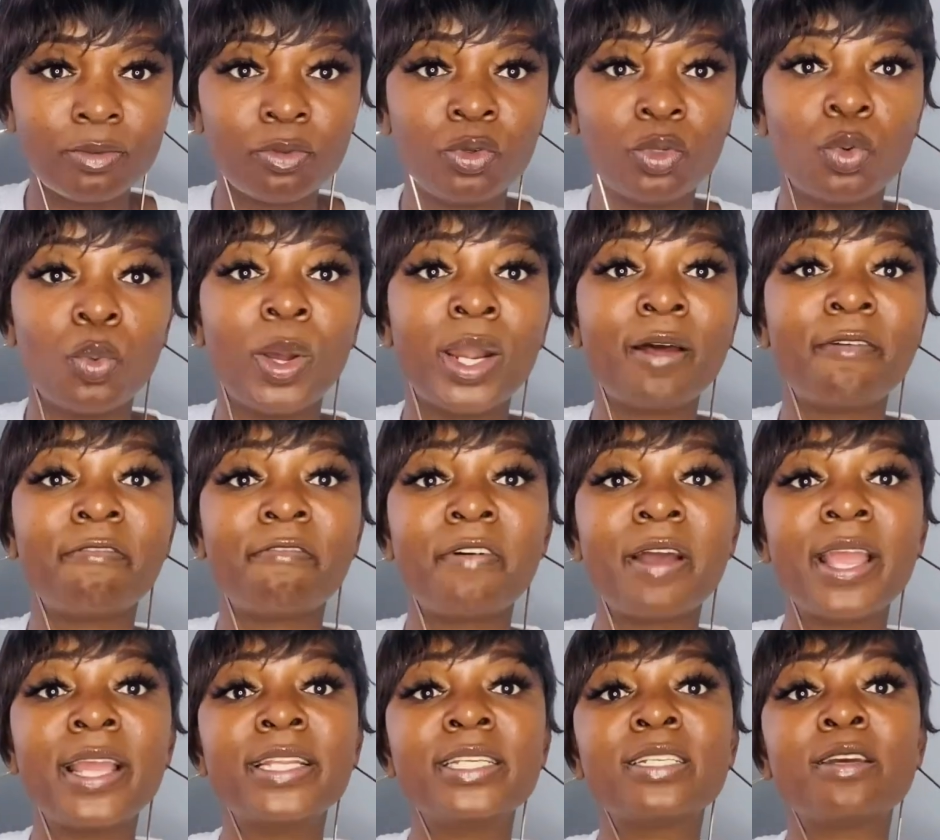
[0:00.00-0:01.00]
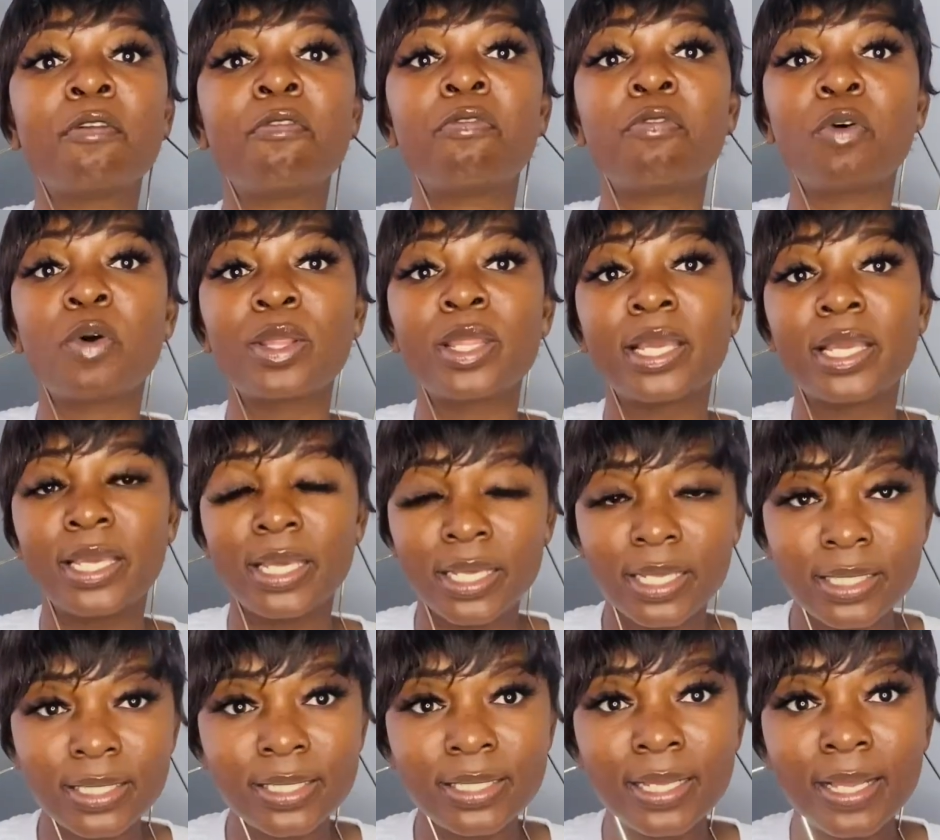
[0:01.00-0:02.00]
you wanna fight for the
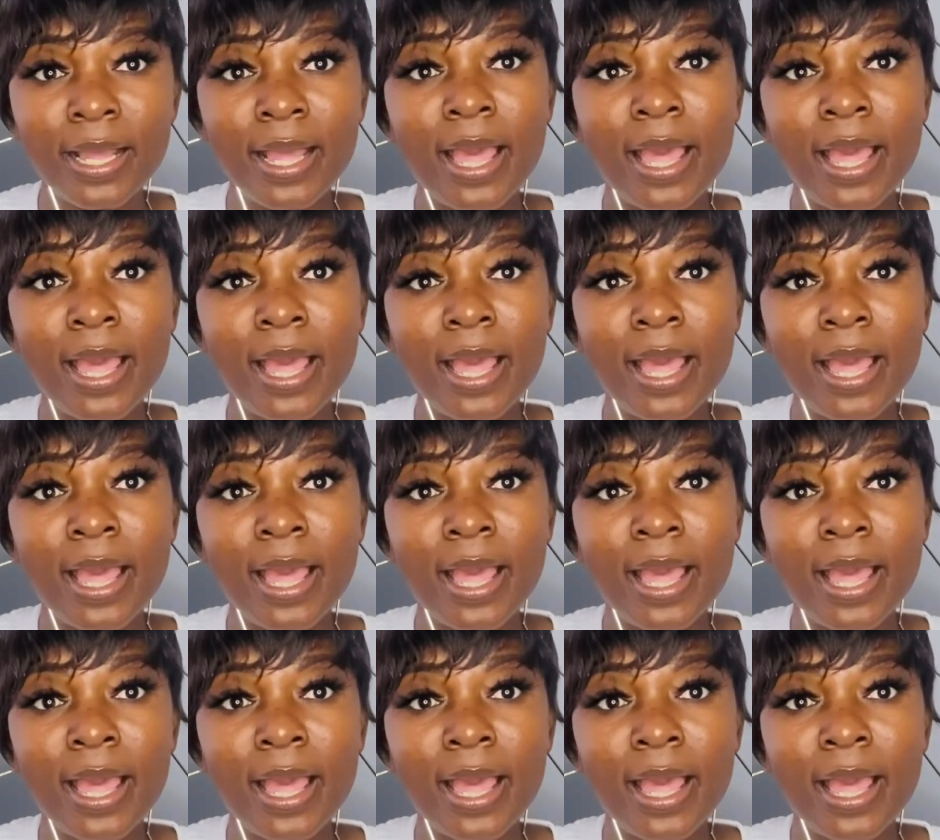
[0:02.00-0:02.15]
kids.